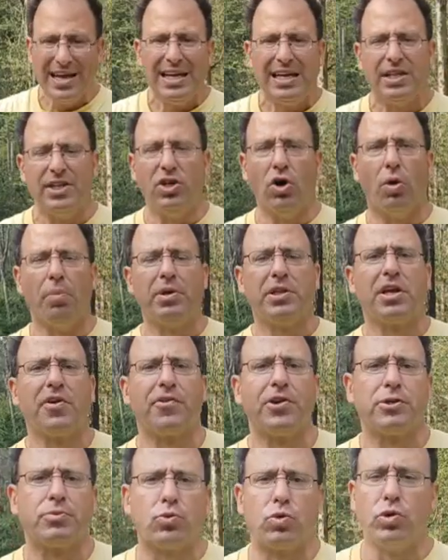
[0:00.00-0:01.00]
the only
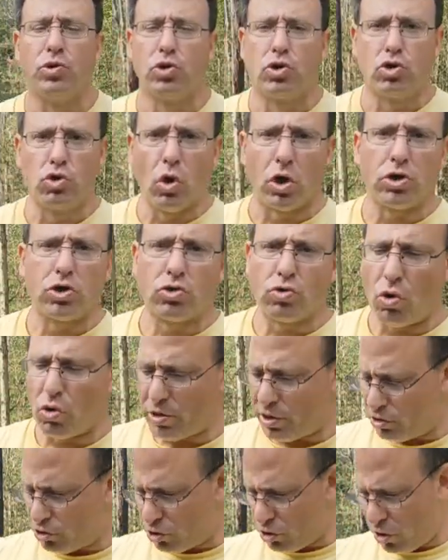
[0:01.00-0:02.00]
difference between short
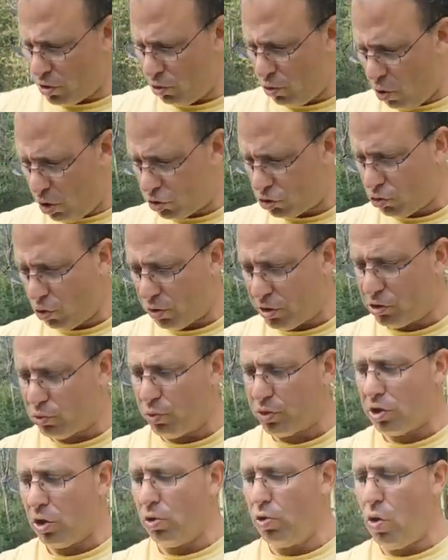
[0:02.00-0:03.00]
stroke and long stroke is
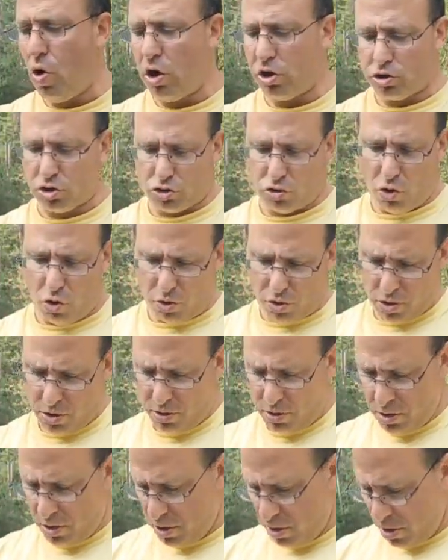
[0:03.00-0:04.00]
with the long stroke,
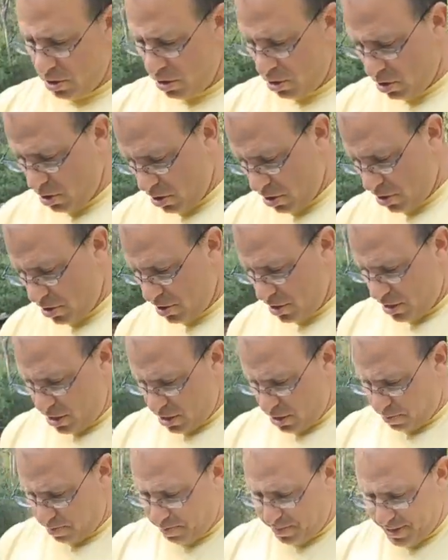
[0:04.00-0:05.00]

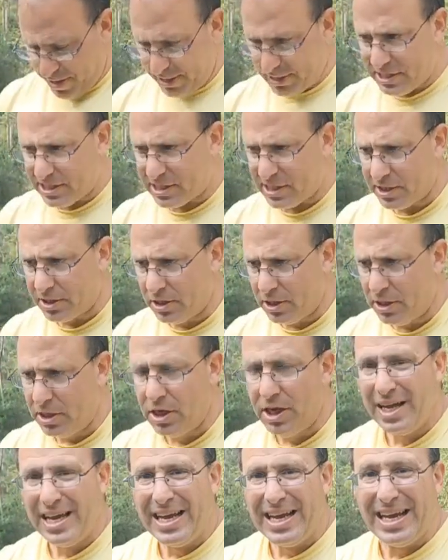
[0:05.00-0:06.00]
the piston
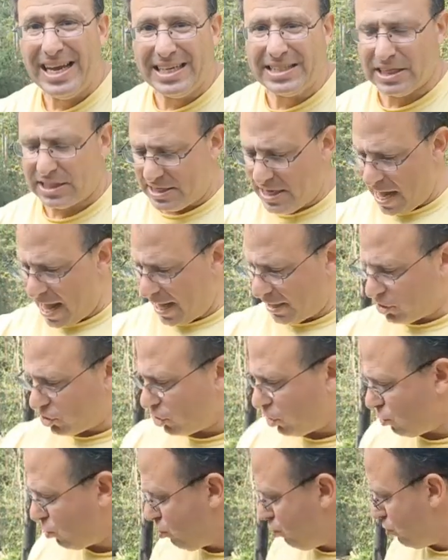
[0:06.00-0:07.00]
is
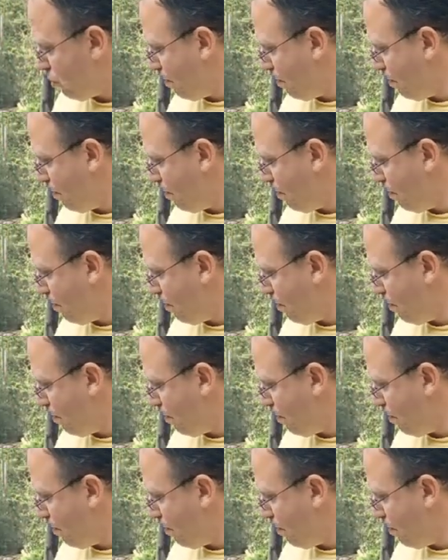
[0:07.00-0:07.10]
attached to the